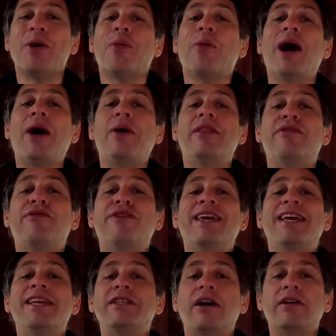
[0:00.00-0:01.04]
Well, the
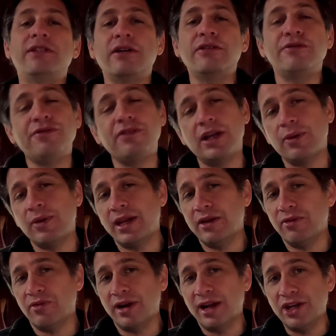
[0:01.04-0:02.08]
thing is, I don't follow
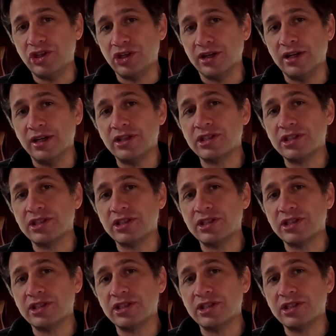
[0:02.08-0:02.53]
any religion,